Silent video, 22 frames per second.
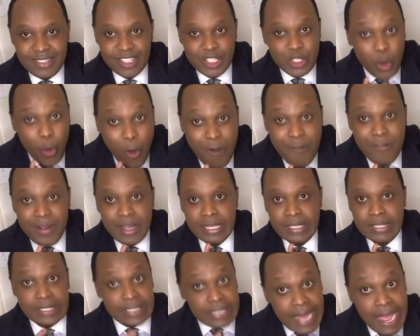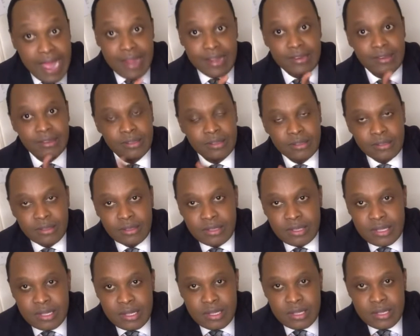It's over. It's done.
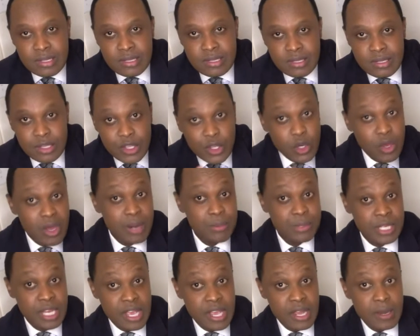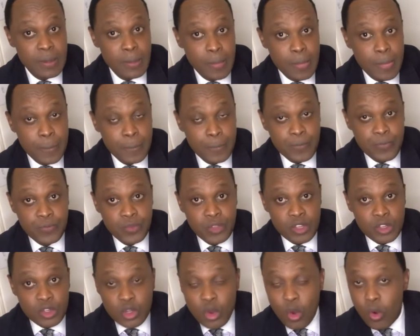You know what I'm saying?
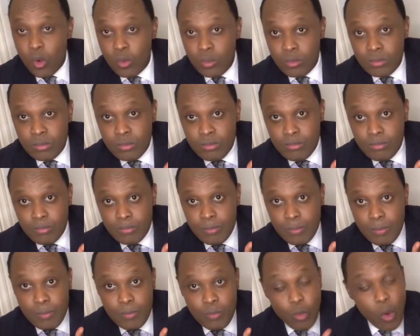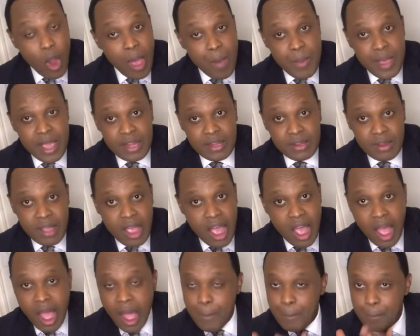So women
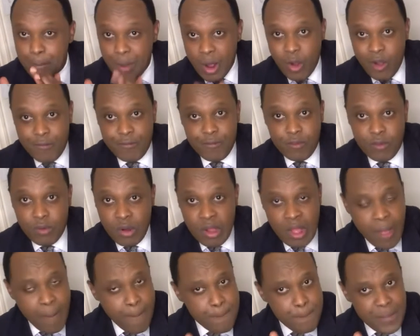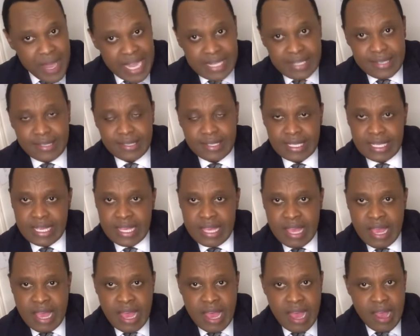are powerful
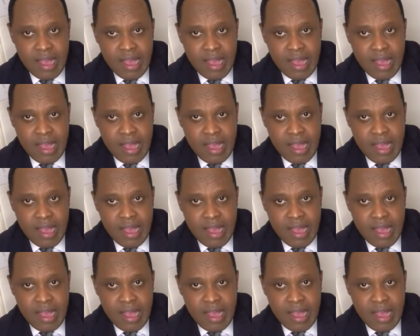mentally.